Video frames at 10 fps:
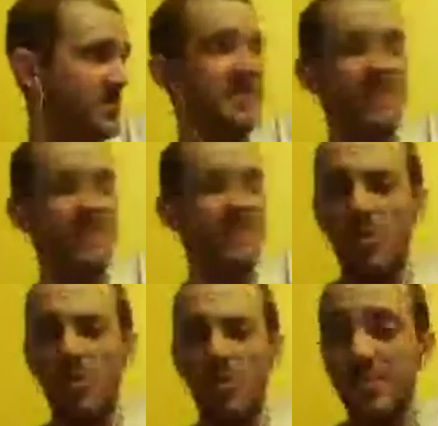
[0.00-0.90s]
TV
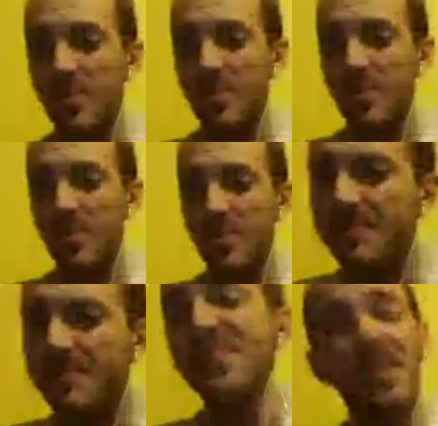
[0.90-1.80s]
wall, which we call it,
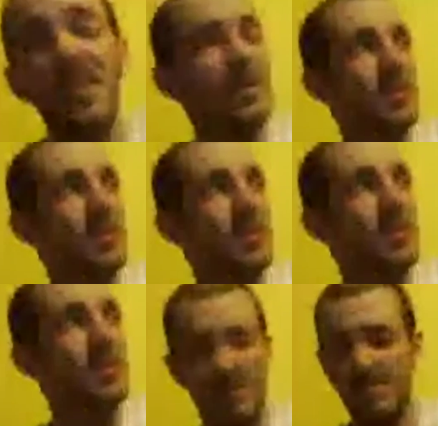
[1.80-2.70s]

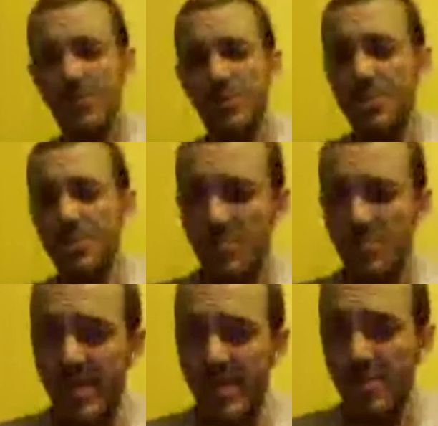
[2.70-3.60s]
which you can
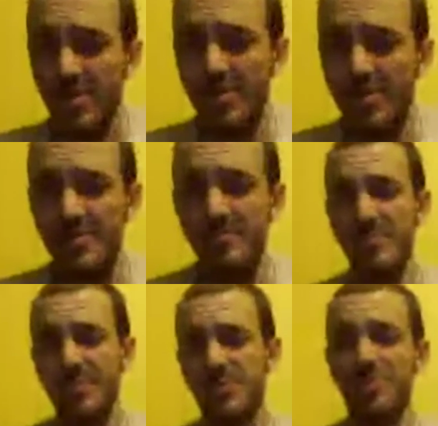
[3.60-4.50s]
play it on, and
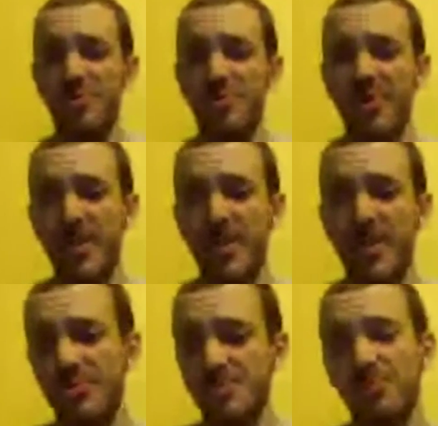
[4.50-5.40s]
so your characters